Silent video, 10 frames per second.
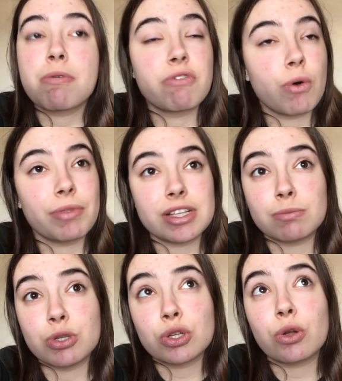perform
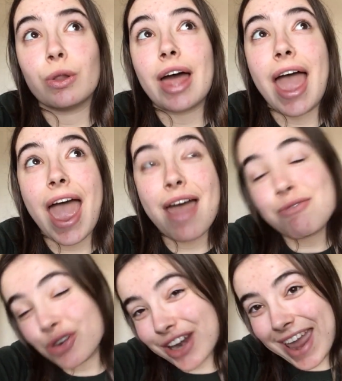this musical
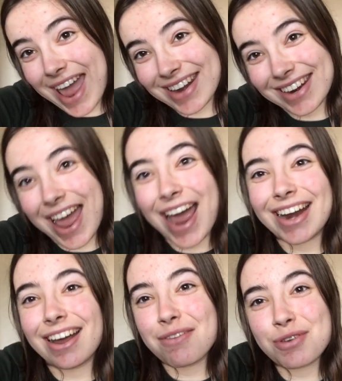ever again
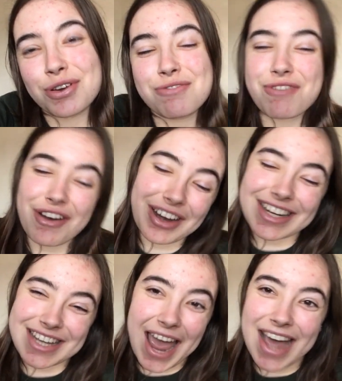and I've gotten
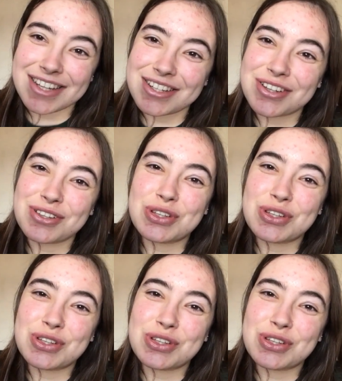very attached